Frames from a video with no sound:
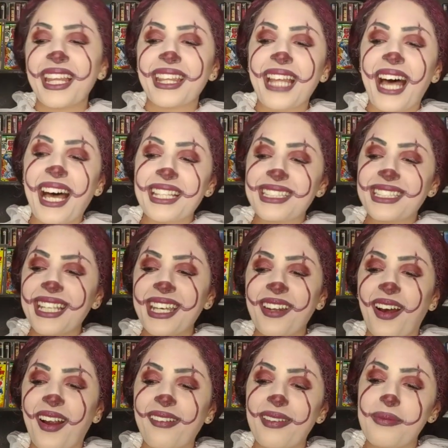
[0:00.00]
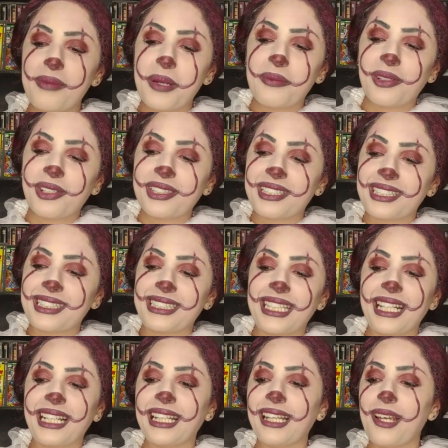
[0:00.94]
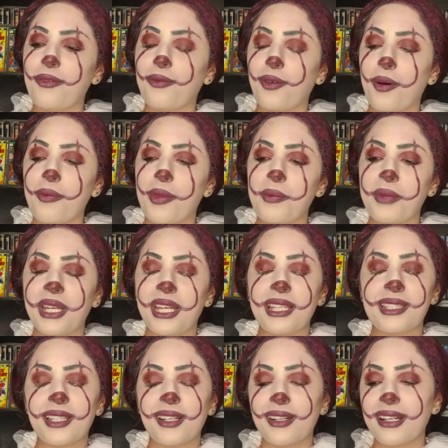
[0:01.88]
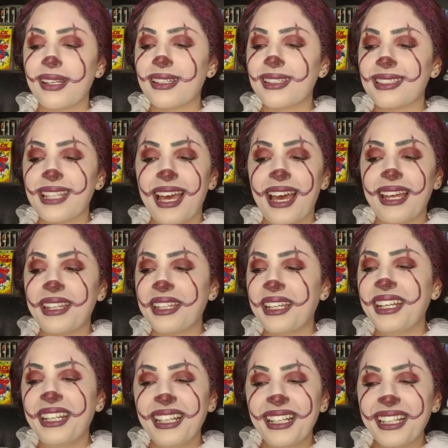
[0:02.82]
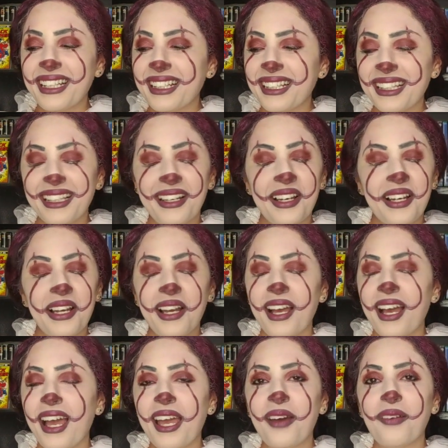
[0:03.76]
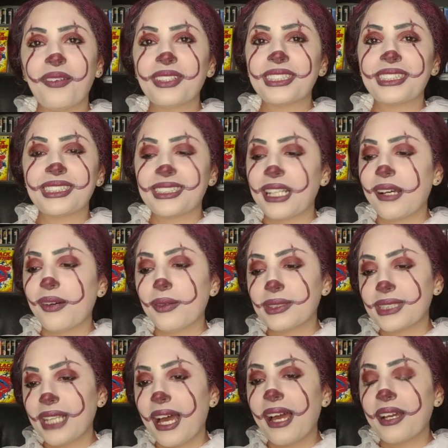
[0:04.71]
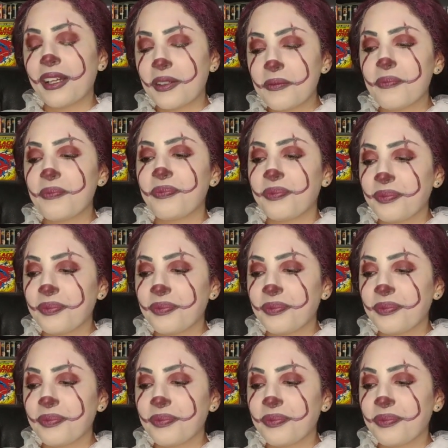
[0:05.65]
That scene, I remember it distinctly from the miniseries, and it was like,